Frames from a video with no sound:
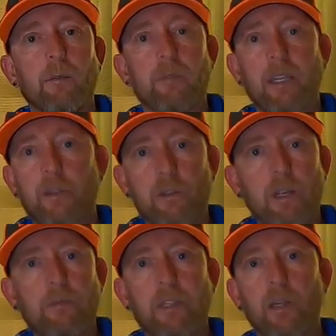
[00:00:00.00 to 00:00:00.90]
Take your
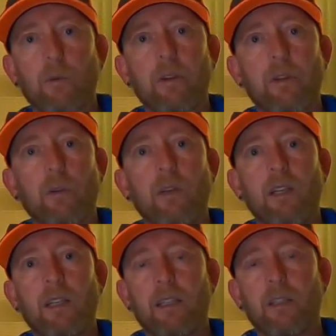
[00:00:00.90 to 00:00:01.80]
safety gear with you.
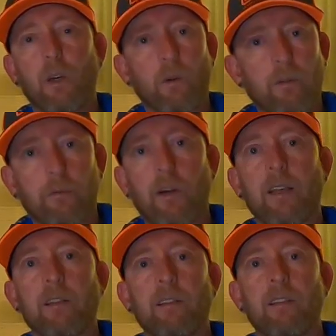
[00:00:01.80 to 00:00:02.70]
Go with a
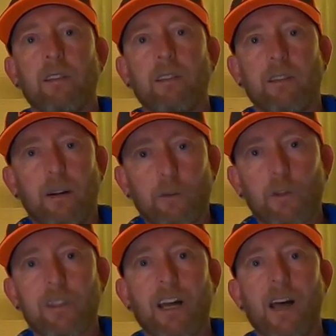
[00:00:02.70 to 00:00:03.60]
friend. Have a
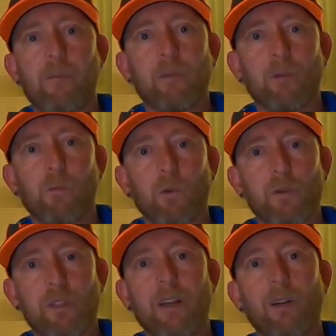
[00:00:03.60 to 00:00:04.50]
good time, and we'll
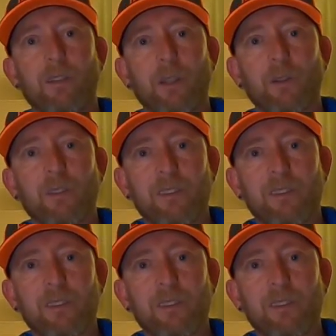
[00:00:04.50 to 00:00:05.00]
see you out there.